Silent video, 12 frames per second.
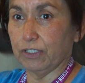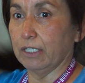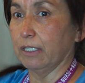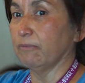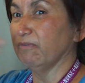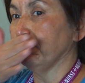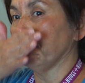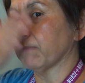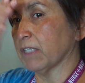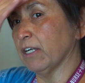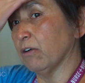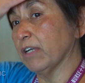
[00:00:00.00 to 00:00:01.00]
a
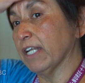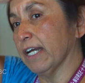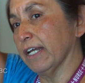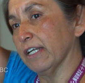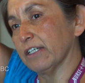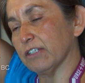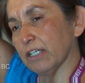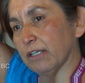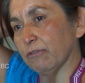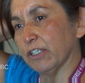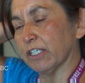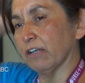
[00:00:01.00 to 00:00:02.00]
heroin addict,
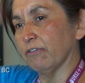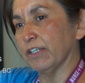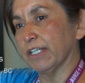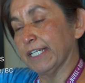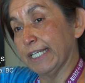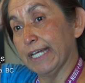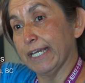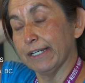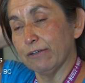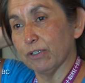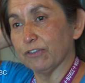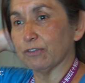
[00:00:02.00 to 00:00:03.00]
recovering
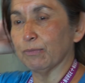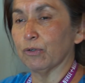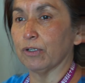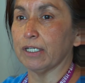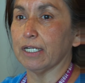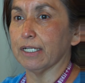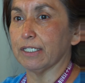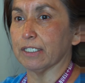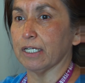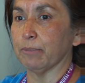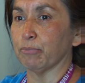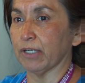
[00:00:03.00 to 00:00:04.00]
again once more, and
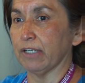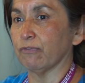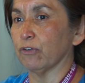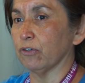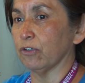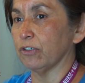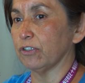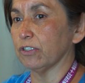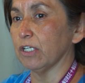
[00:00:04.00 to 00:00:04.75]
I pray for her.